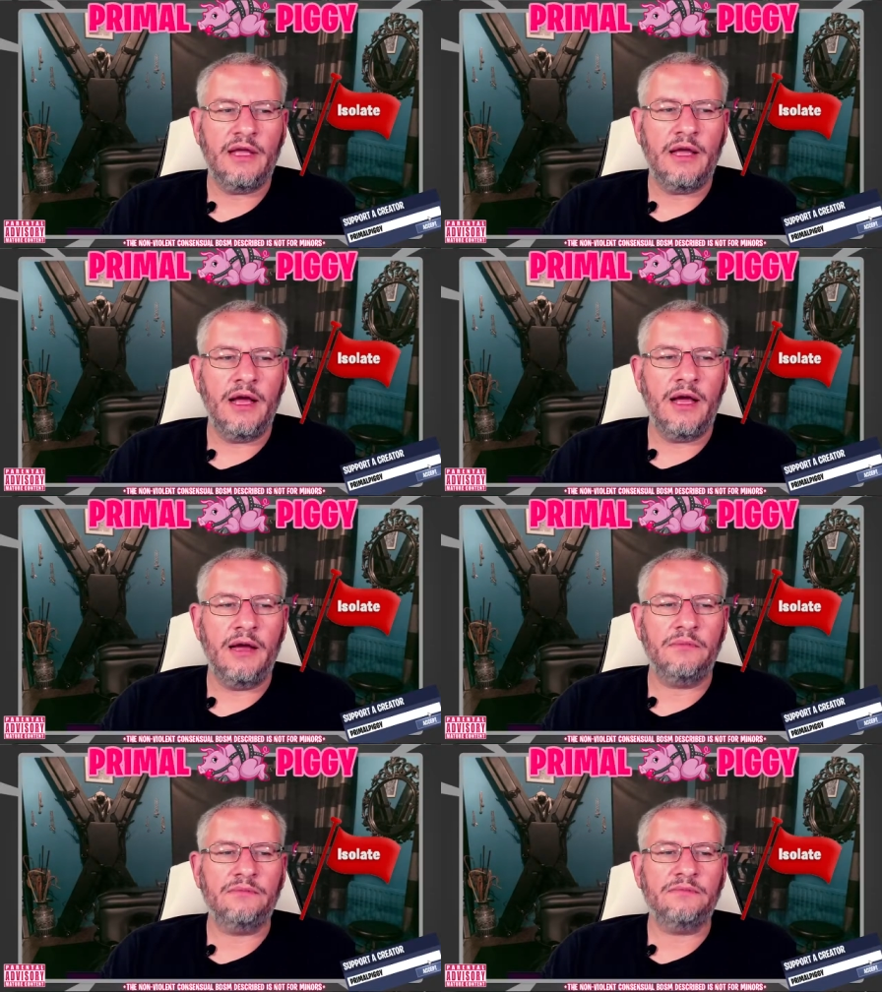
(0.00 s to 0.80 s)

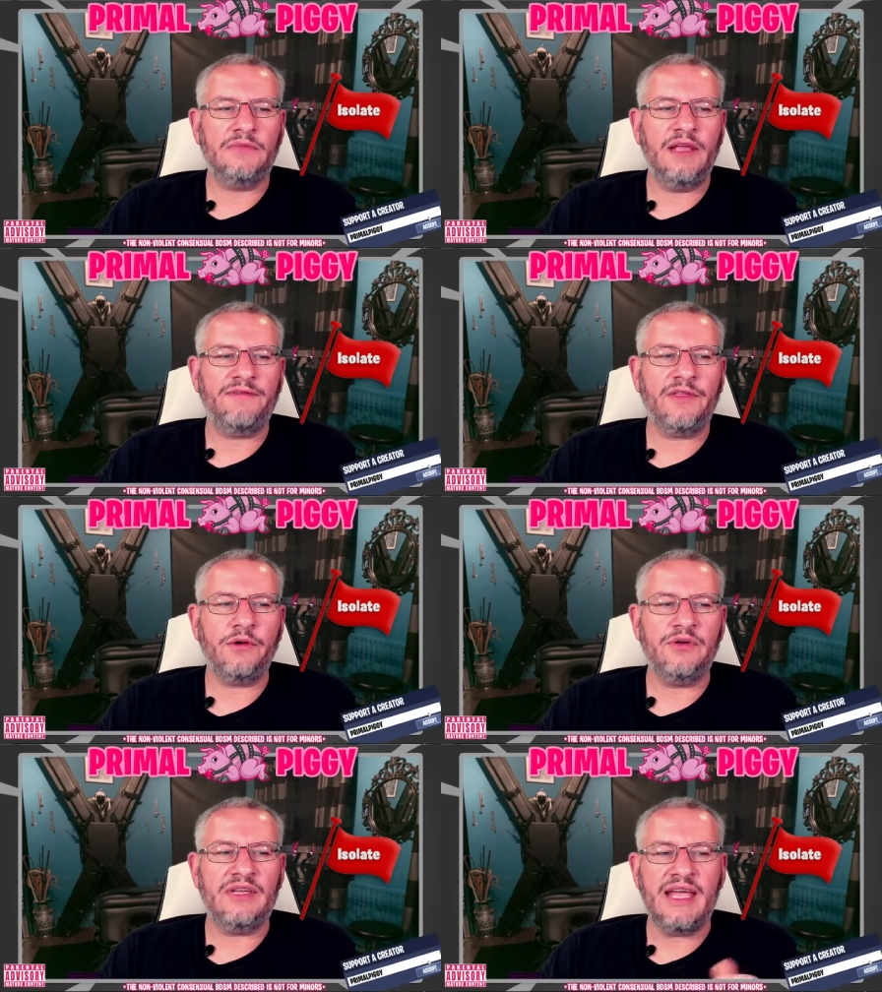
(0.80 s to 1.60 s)
um, if they're
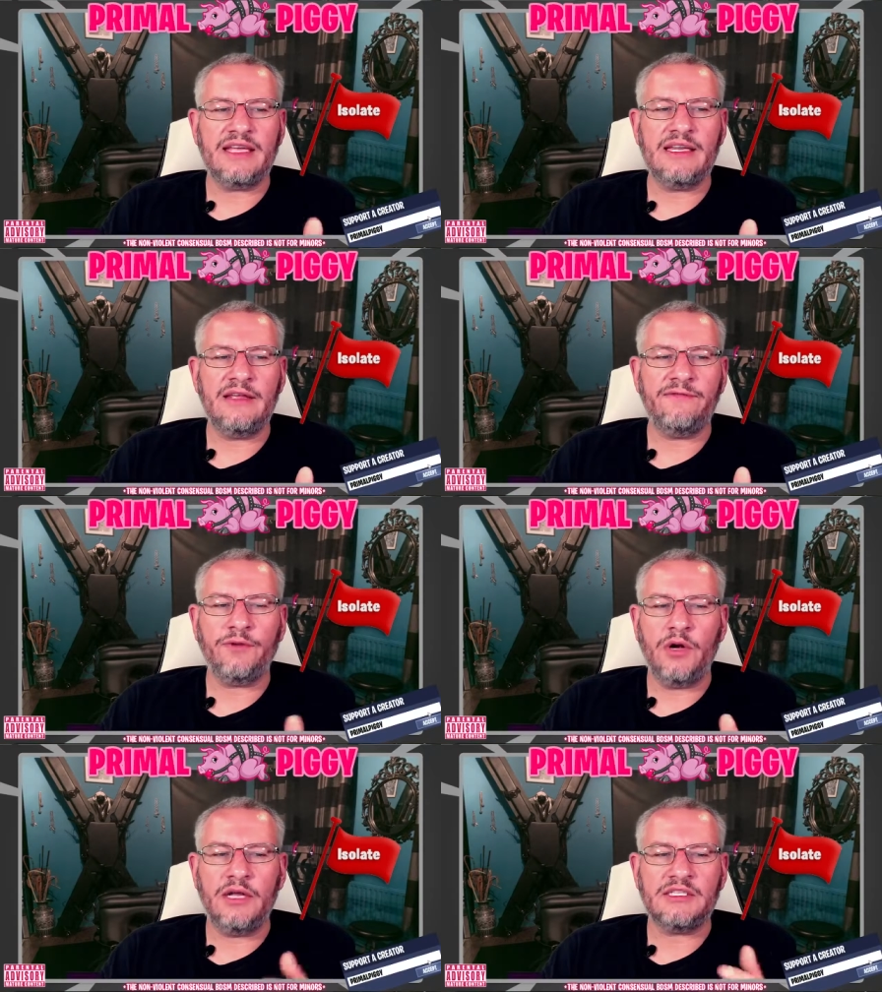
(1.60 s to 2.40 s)
negative
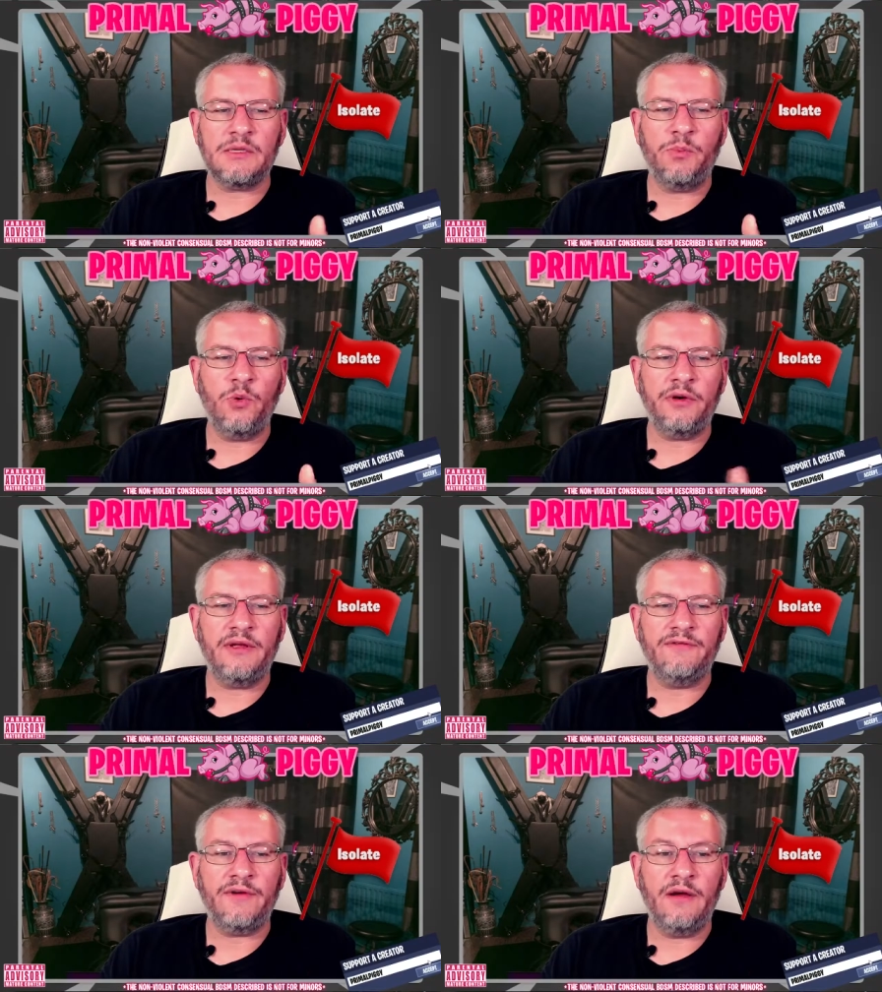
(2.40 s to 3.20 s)
or
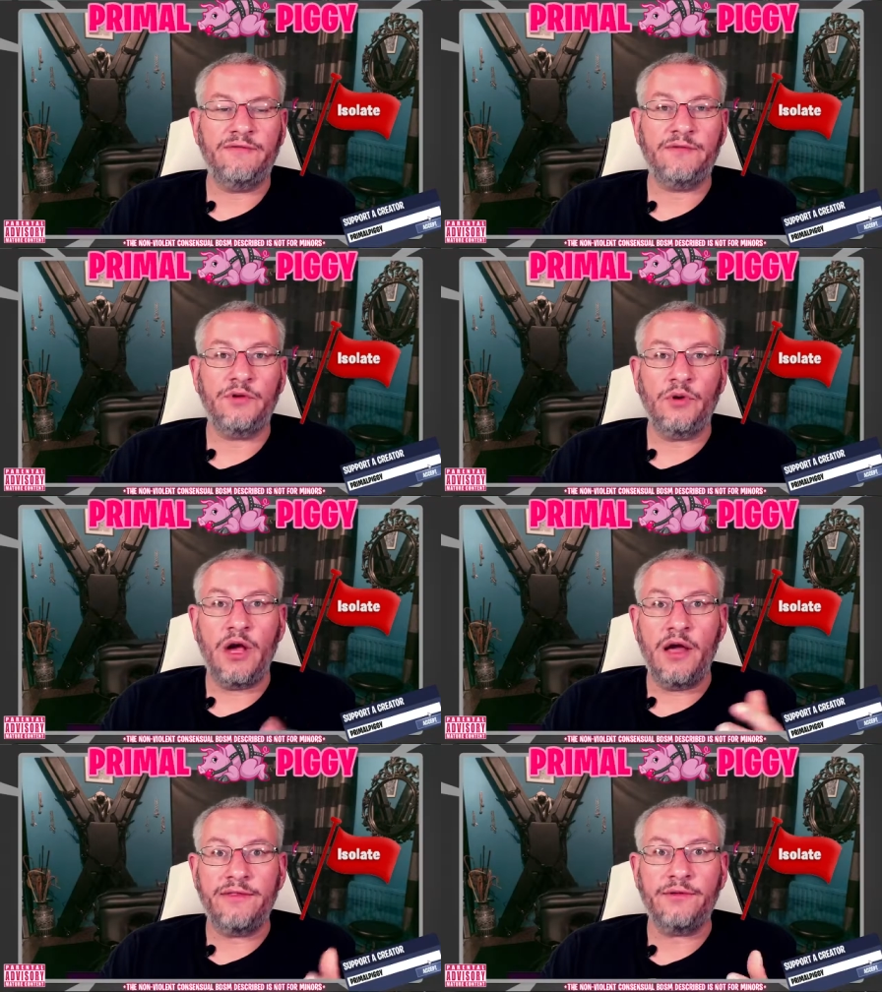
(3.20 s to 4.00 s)
unsupportive of your
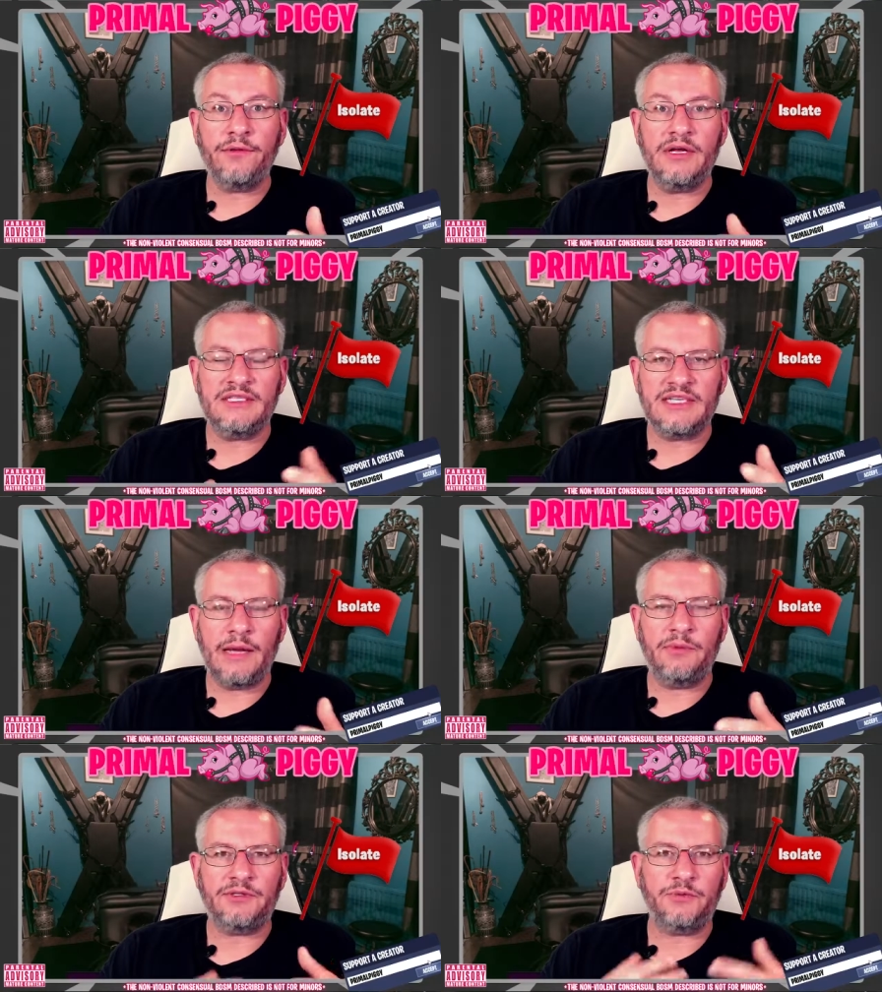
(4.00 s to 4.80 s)
other
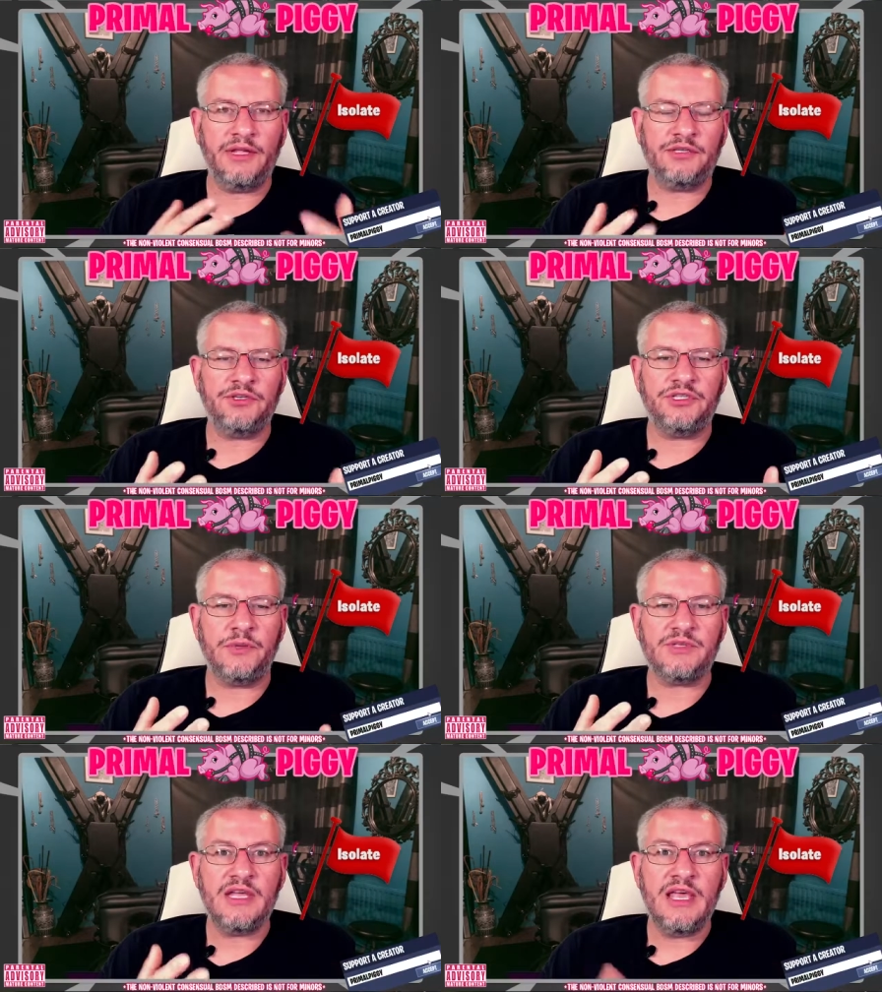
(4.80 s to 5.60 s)
established relationships,
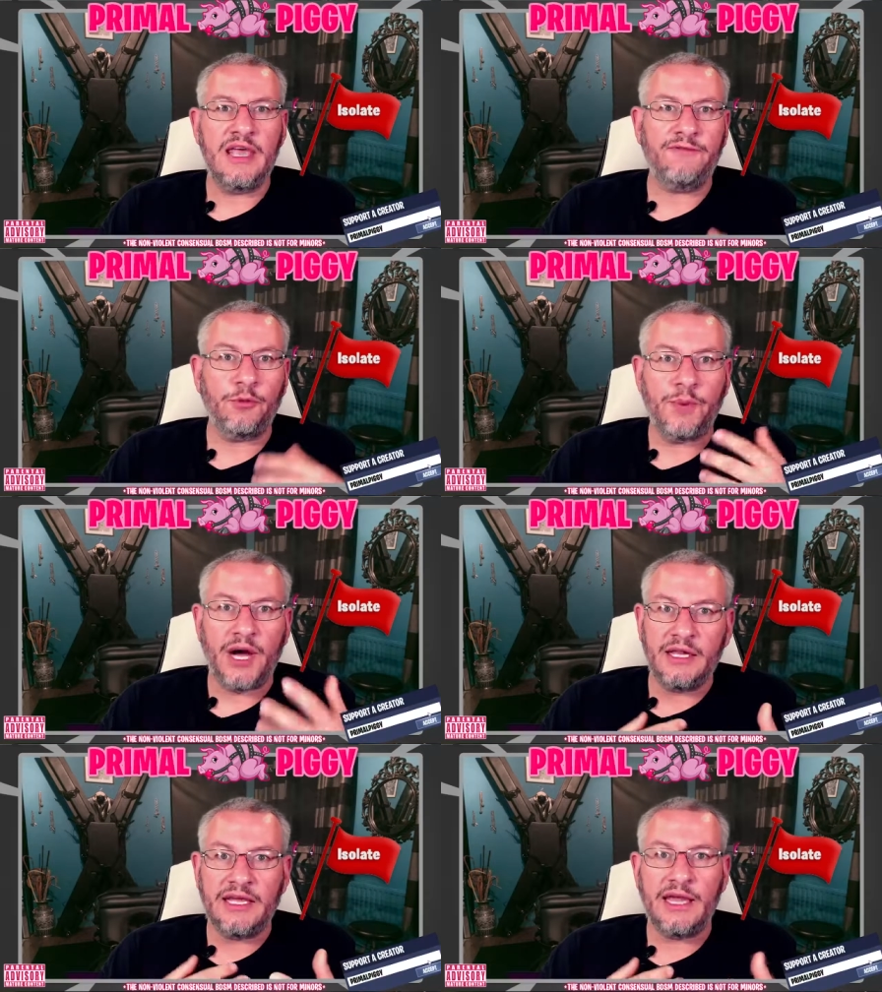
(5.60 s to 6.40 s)
if you're
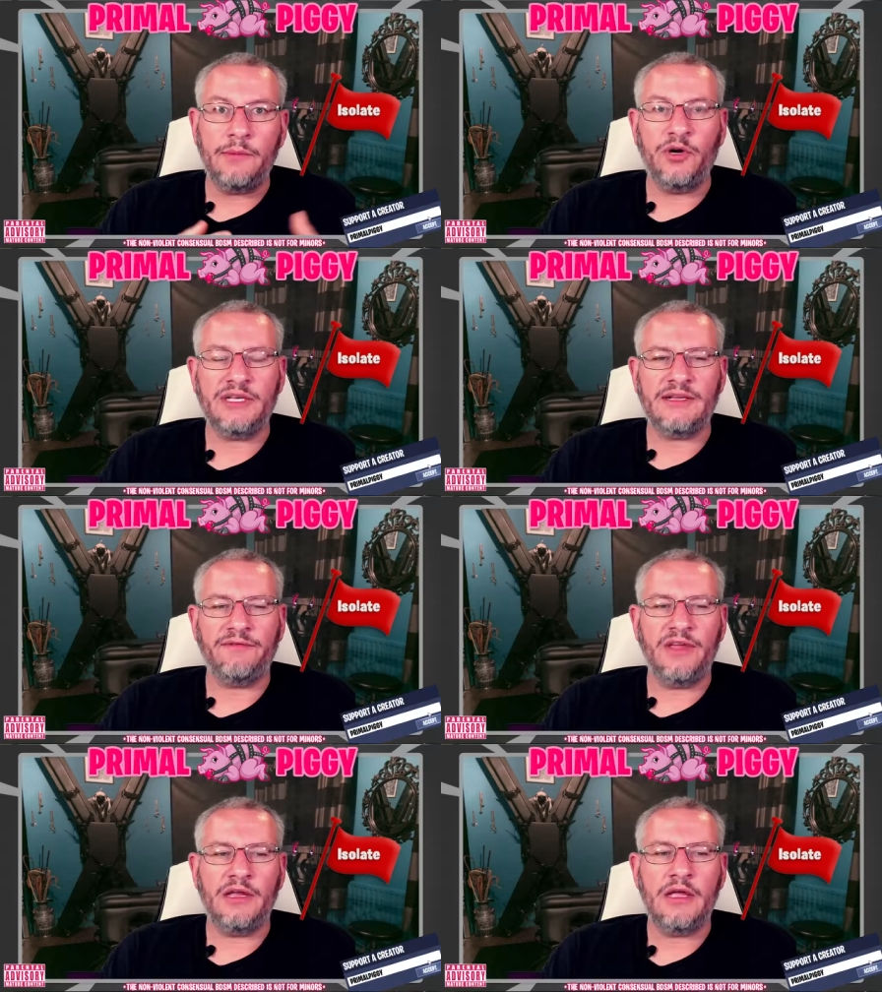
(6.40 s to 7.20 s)
polyamorous, if
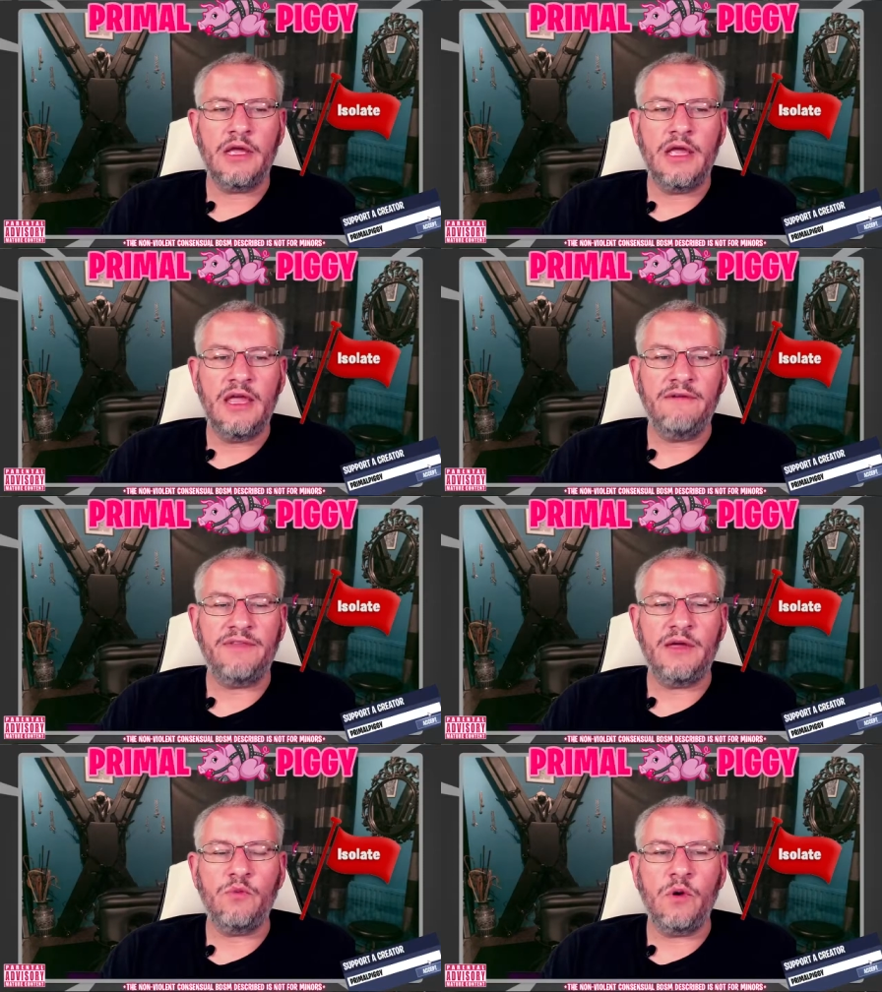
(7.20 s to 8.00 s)
they if
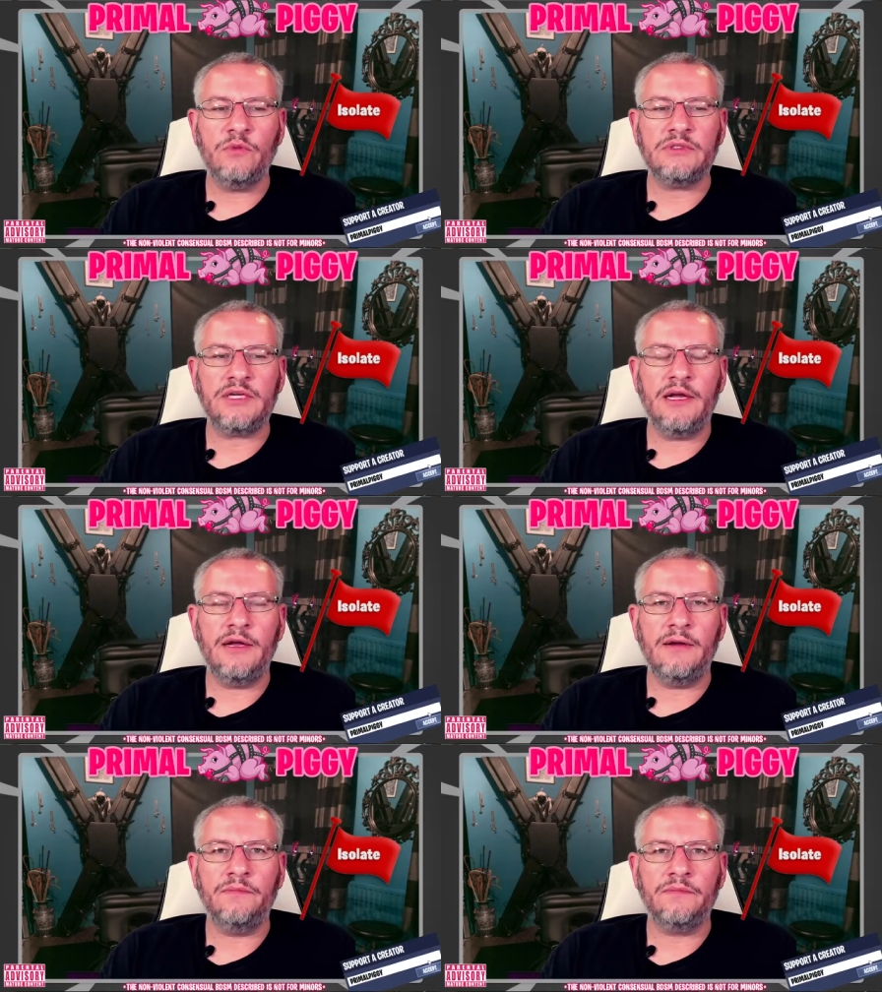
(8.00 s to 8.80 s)
they won't
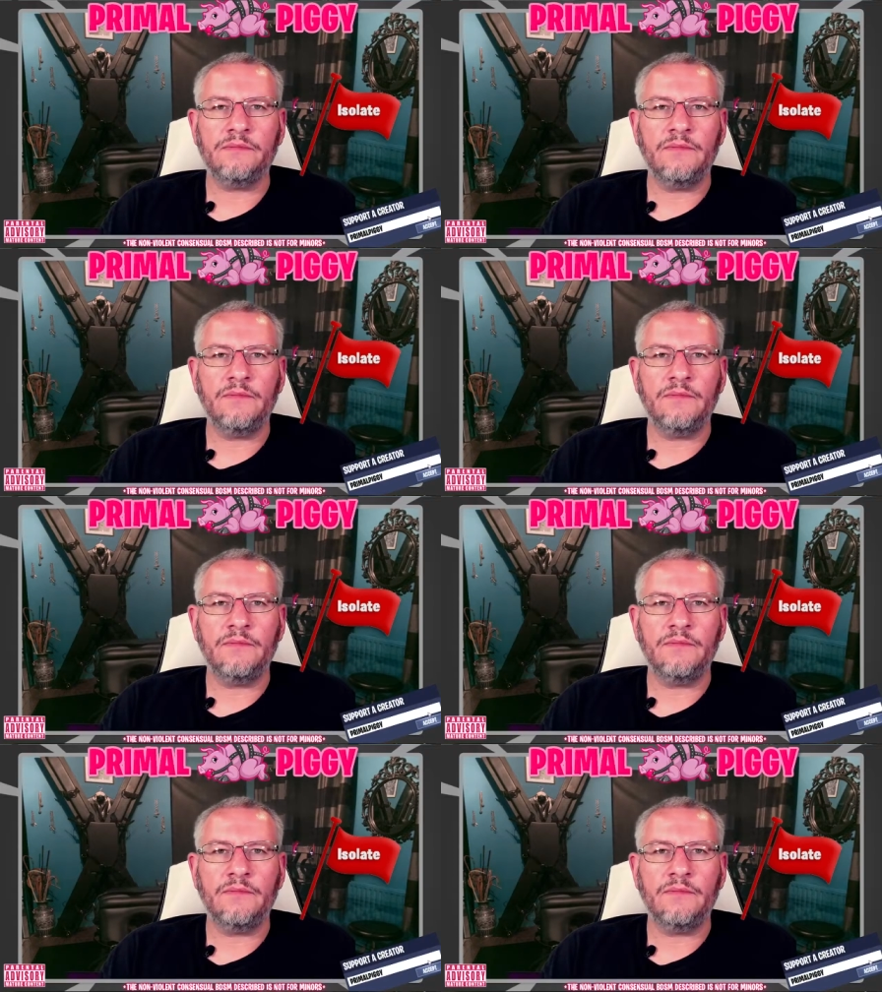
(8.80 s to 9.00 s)
um,